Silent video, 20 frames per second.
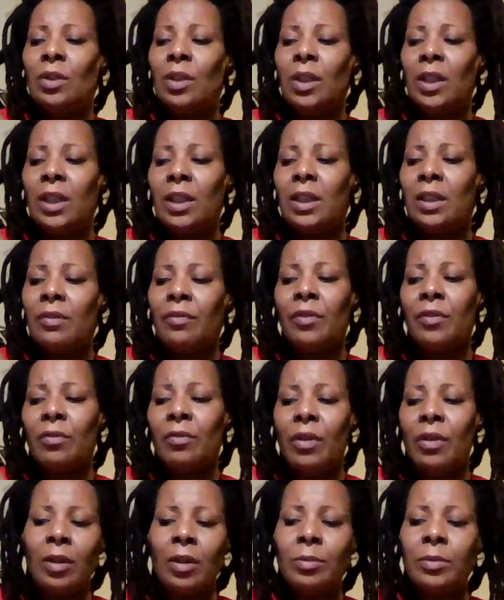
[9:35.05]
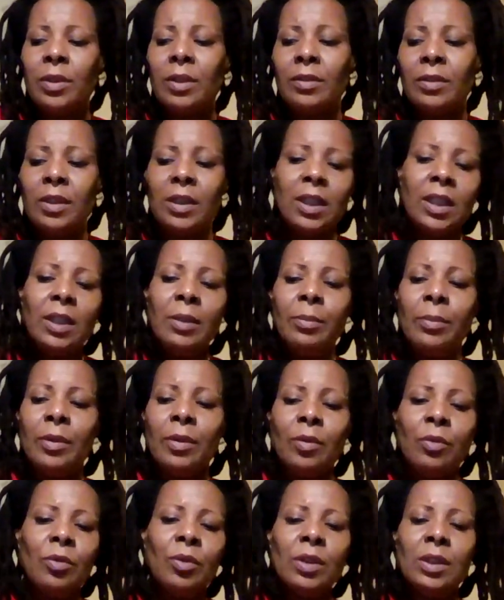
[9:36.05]
your different realms of sleep
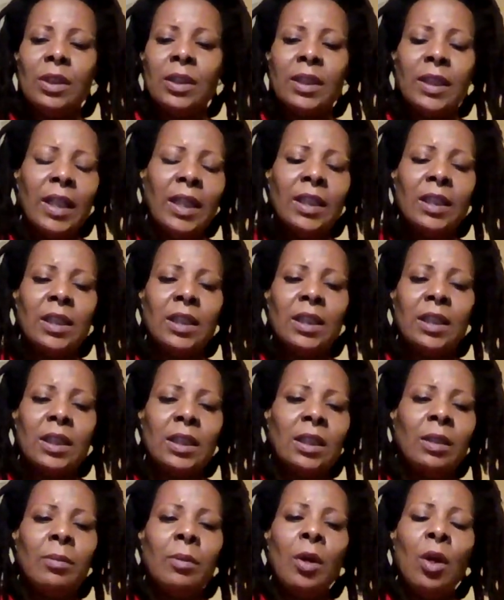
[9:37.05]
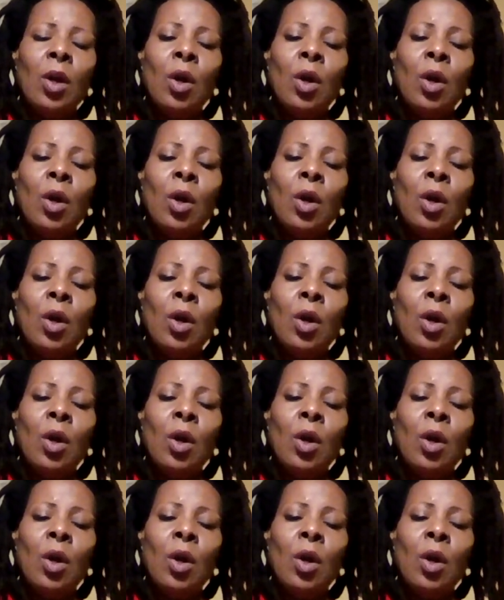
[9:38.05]
and all the stages of sleep.